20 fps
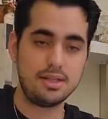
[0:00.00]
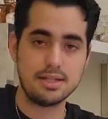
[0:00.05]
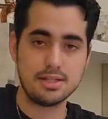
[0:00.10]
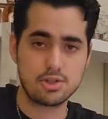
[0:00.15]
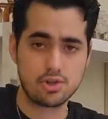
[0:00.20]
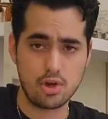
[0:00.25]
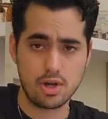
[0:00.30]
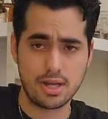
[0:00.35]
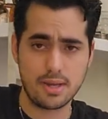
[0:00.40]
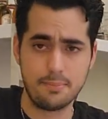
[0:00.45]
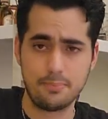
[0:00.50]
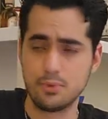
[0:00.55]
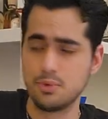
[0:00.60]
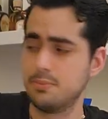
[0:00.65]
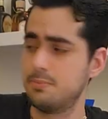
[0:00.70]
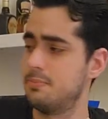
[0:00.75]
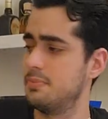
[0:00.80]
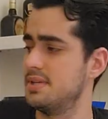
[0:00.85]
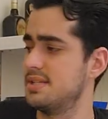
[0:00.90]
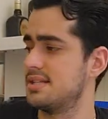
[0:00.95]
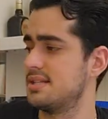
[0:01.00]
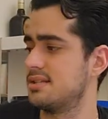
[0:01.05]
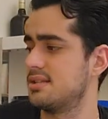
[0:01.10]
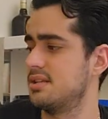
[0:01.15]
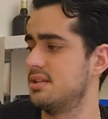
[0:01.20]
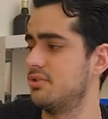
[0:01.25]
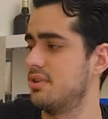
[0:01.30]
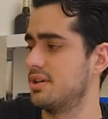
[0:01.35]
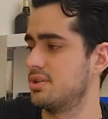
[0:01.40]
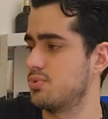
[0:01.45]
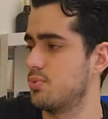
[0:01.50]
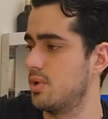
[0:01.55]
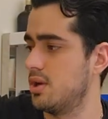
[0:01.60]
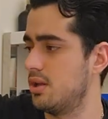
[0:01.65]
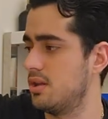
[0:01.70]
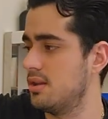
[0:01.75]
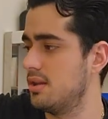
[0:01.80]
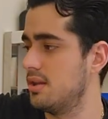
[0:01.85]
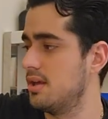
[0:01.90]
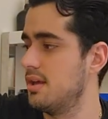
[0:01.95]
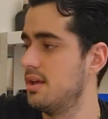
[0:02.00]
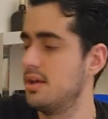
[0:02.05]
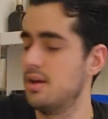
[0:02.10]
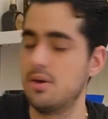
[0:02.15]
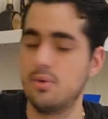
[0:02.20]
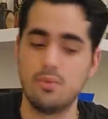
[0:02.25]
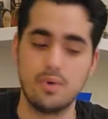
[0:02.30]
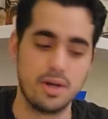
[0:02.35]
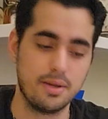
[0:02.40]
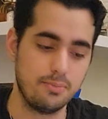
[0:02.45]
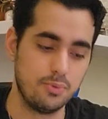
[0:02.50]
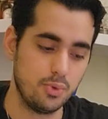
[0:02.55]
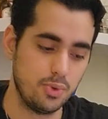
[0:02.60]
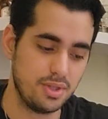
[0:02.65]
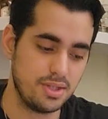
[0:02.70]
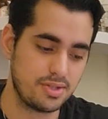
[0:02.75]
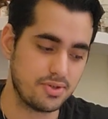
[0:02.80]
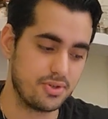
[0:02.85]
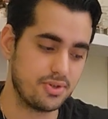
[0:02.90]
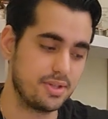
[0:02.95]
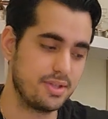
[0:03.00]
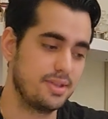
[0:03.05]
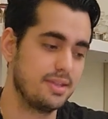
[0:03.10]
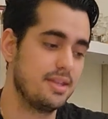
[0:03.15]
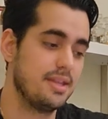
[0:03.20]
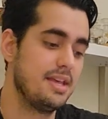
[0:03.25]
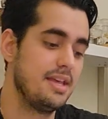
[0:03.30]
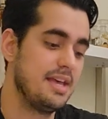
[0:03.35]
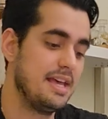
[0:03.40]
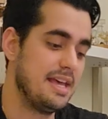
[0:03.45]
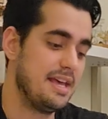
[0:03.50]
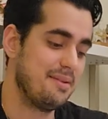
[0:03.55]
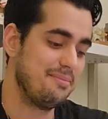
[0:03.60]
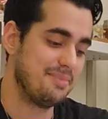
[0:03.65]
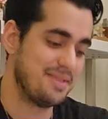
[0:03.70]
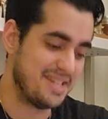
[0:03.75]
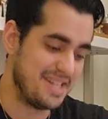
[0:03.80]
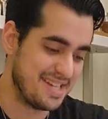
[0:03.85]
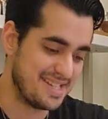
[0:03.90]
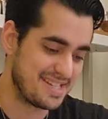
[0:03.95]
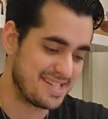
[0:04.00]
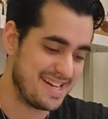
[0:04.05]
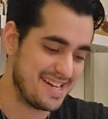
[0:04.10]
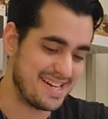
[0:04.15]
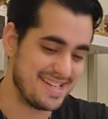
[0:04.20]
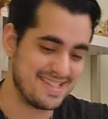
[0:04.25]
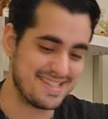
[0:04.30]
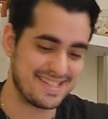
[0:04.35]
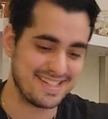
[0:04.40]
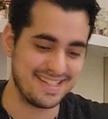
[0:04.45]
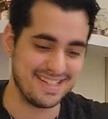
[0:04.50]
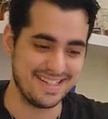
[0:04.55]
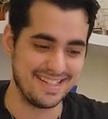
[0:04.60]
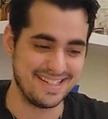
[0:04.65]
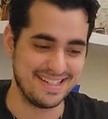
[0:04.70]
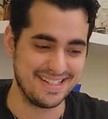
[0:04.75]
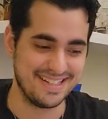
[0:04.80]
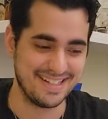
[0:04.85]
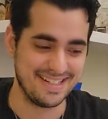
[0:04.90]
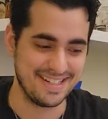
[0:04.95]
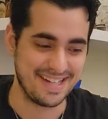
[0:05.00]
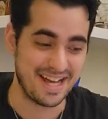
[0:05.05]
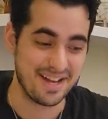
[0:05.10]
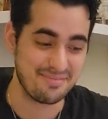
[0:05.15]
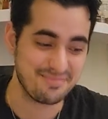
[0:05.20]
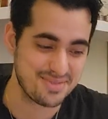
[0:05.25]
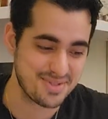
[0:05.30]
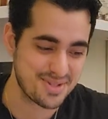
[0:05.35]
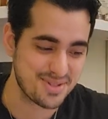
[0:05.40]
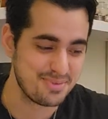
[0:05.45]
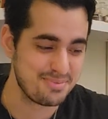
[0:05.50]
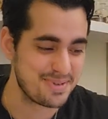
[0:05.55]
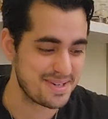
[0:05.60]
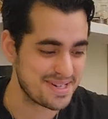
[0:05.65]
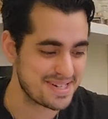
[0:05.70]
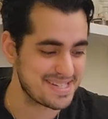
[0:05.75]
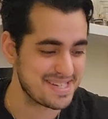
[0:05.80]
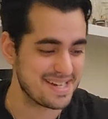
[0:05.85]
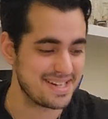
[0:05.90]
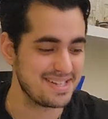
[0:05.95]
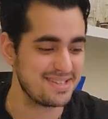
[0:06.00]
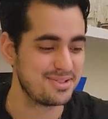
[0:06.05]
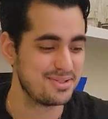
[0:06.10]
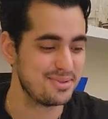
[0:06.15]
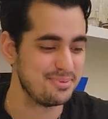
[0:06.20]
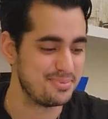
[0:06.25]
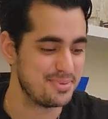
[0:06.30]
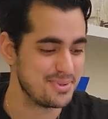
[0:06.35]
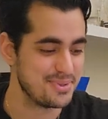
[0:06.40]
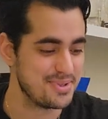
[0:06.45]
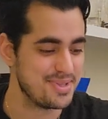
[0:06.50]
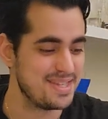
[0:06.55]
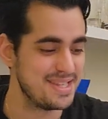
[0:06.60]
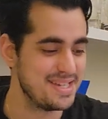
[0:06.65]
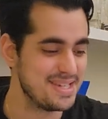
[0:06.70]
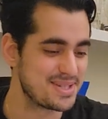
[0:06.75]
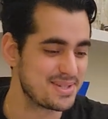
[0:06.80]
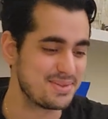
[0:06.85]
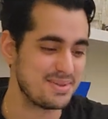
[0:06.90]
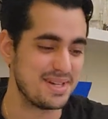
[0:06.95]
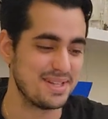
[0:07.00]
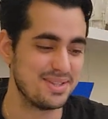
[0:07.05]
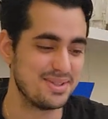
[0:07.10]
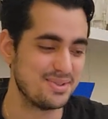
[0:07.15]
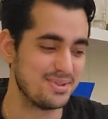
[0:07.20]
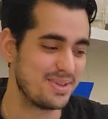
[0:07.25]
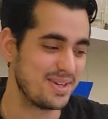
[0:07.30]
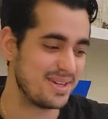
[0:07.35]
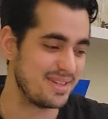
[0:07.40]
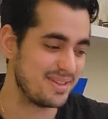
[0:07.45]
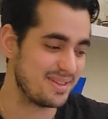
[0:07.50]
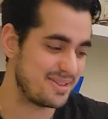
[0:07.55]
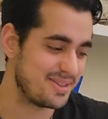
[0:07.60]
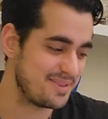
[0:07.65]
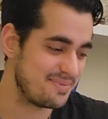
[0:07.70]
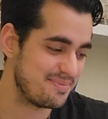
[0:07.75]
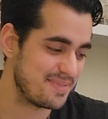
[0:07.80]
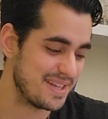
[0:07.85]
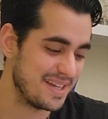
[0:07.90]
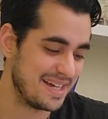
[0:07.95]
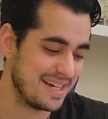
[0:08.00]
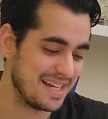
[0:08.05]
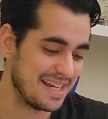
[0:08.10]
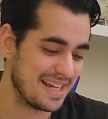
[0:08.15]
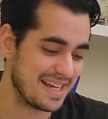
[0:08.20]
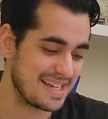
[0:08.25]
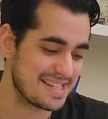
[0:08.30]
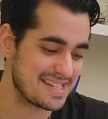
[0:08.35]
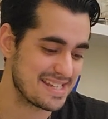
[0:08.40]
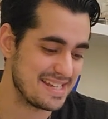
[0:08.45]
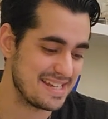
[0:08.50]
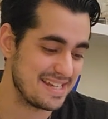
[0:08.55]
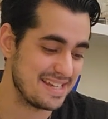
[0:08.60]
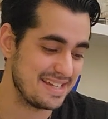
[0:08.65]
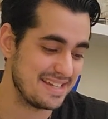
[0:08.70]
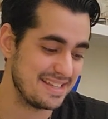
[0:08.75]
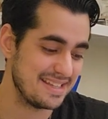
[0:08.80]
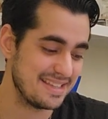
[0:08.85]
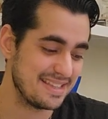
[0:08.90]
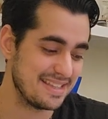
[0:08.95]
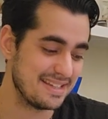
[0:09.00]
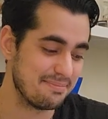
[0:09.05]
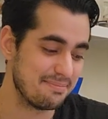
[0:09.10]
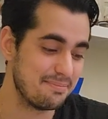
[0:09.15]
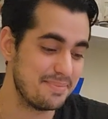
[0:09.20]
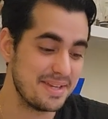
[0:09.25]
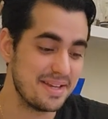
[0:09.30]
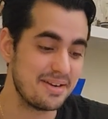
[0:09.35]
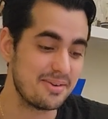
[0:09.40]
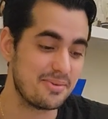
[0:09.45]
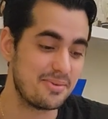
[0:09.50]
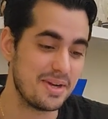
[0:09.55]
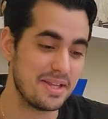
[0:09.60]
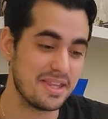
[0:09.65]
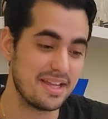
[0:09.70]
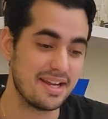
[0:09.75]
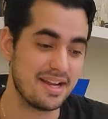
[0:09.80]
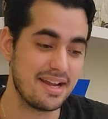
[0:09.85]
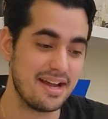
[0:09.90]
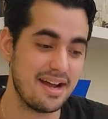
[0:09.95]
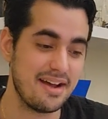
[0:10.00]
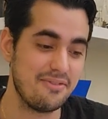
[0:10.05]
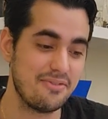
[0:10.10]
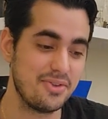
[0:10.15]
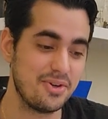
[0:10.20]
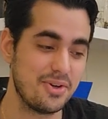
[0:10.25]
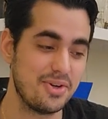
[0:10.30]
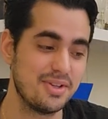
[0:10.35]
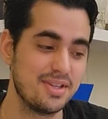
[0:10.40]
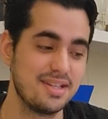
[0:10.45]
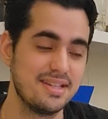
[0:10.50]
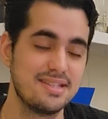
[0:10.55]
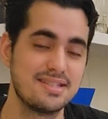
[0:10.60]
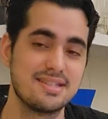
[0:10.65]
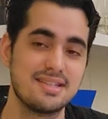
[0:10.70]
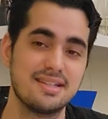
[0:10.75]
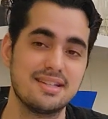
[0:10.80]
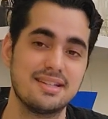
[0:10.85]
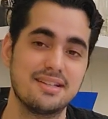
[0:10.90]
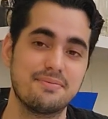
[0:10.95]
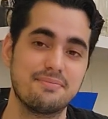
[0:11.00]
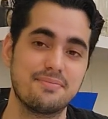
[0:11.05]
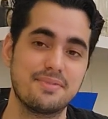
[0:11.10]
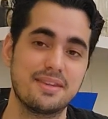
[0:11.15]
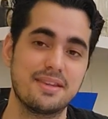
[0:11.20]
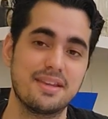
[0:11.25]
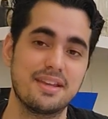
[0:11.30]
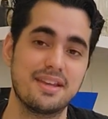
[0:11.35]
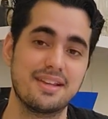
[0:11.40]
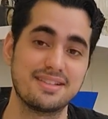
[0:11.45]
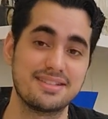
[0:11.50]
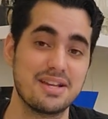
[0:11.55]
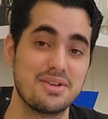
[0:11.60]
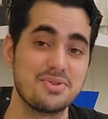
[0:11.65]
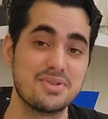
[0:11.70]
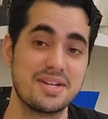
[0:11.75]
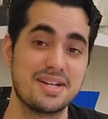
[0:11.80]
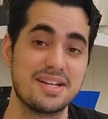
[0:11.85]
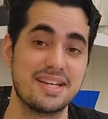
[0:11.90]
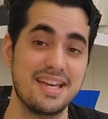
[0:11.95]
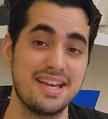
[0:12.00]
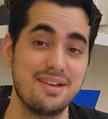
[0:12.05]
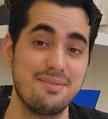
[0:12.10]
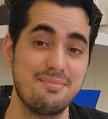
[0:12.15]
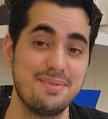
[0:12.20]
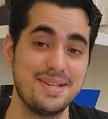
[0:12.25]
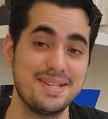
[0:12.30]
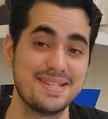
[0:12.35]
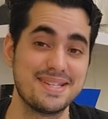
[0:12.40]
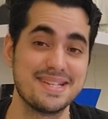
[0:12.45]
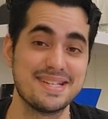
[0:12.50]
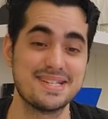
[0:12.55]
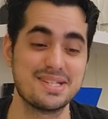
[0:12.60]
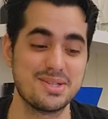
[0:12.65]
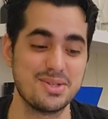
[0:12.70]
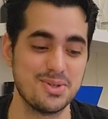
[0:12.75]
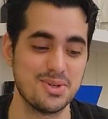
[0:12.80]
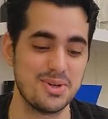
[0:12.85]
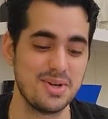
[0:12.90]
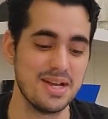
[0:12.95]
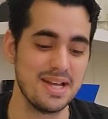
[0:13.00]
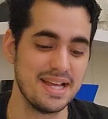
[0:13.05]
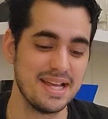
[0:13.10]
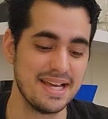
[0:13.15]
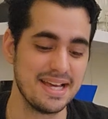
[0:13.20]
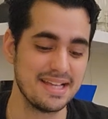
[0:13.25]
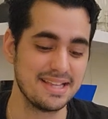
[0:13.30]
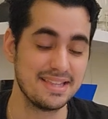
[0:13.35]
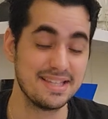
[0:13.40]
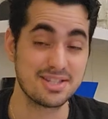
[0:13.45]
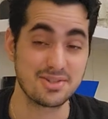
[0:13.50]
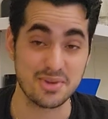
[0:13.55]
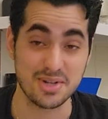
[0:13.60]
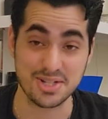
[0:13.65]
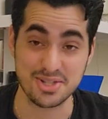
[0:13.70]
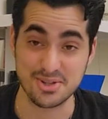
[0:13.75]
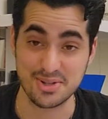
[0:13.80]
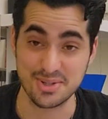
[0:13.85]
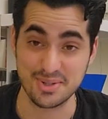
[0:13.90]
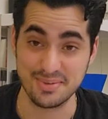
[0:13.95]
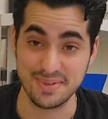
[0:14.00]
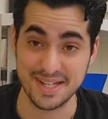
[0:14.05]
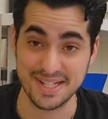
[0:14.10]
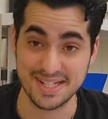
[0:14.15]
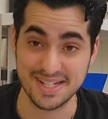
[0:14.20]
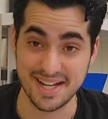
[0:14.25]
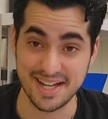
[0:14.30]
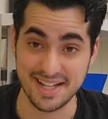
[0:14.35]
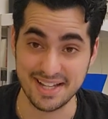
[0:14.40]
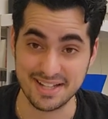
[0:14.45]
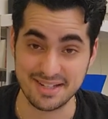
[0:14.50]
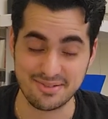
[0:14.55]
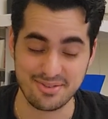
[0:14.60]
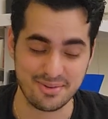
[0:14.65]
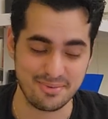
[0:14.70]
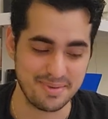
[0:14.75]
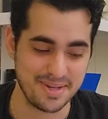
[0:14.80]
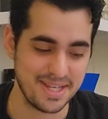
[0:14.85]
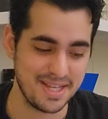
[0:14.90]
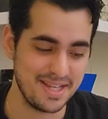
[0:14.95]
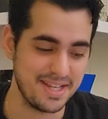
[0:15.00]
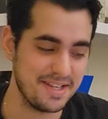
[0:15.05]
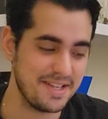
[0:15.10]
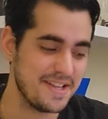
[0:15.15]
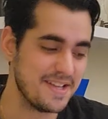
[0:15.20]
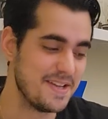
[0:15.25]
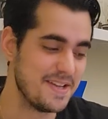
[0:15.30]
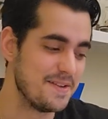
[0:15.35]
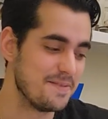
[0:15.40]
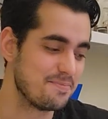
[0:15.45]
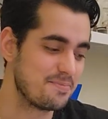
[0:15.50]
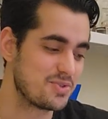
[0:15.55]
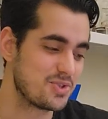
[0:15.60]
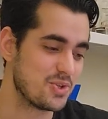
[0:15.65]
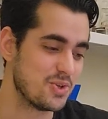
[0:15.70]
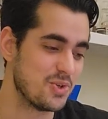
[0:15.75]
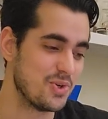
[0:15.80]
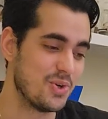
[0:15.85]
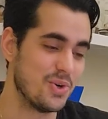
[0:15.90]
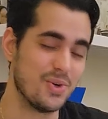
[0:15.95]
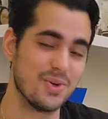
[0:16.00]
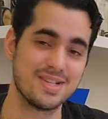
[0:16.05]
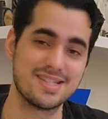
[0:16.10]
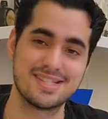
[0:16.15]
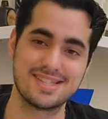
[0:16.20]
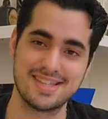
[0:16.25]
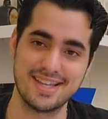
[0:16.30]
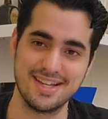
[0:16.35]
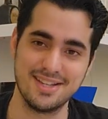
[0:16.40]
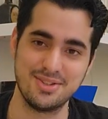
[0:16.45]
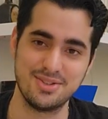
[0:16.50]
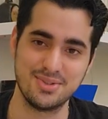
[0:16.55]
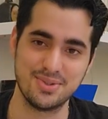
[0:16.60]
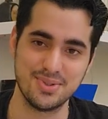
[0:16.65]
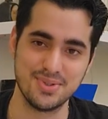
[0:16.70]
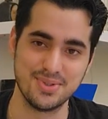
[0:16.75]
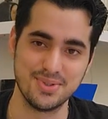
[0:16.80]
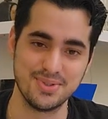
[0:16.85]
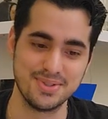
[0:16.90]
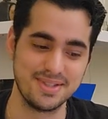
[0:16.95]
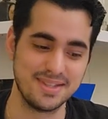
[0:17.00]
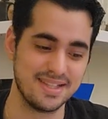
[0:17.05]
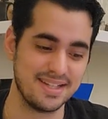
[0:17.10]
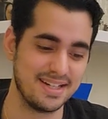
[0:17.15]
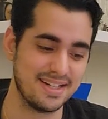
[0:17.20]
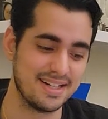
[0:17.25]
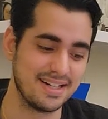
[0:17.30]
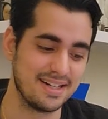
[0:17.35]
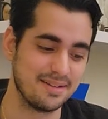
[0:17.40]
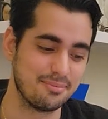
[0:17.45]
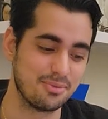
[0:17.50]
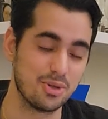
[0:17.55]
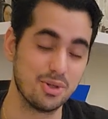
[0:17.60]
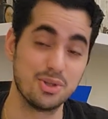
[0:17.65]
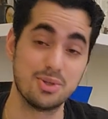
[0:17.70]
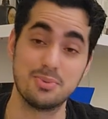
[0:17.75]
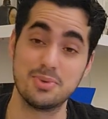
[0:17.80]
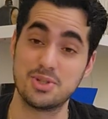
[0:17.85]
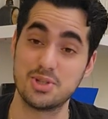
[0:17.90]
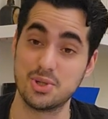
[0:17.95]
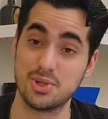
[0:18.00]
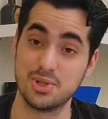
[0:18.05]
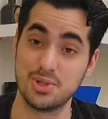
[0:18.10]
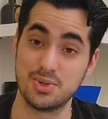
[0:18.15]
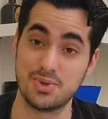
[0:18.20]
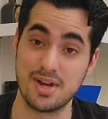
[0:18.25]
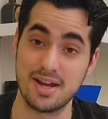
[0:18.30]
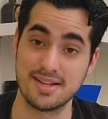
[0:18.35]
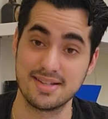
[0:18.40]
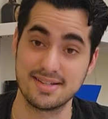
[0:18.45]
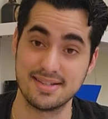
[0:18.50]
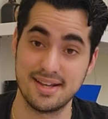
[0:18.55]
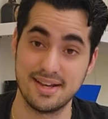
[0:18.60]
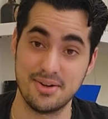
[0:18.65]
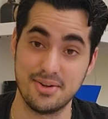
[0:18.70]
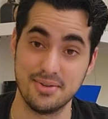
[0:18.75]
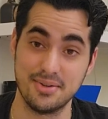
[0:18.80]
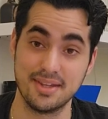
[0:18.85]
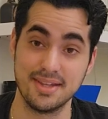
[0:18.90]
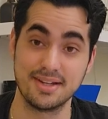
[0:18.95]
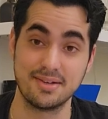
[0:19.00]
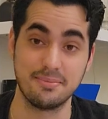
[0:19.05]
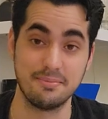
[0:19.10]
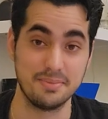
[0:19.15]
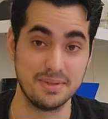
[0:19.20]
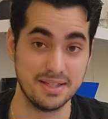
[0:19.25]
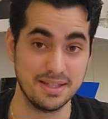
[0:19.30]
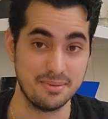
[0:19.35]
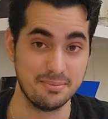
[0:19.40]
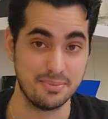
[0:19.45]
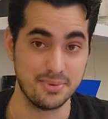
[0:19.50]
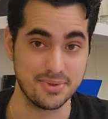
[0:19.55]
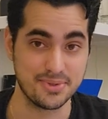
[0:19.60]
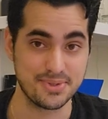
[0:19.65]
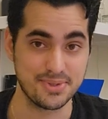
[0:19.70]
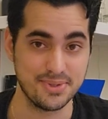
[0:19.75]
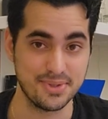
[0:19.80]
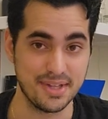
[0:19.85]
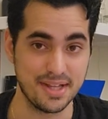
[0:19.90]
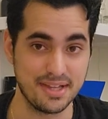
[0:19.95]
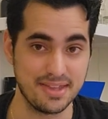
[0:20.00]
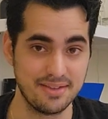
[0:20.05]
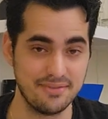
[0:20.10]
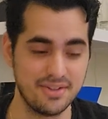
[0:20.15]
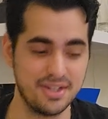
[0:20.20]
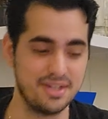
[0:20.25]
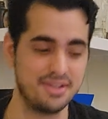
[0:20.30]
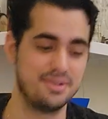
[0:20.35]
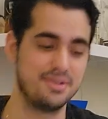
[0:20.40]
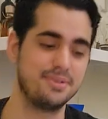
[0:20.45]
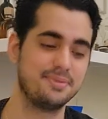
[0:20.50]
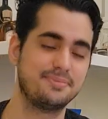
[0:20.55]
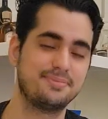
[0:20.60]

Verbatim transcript: so I can put pieces here as well when I'm doing sorry. But yes guys, uh, I'm super excited to put this one together. Uh, like I say, the bigger one that I have done is uh, 1000k pieces so this one is going to be a challenge for me. So stay tuned. Uh, I'm going to be showing you guys now the complete puzzle and the video.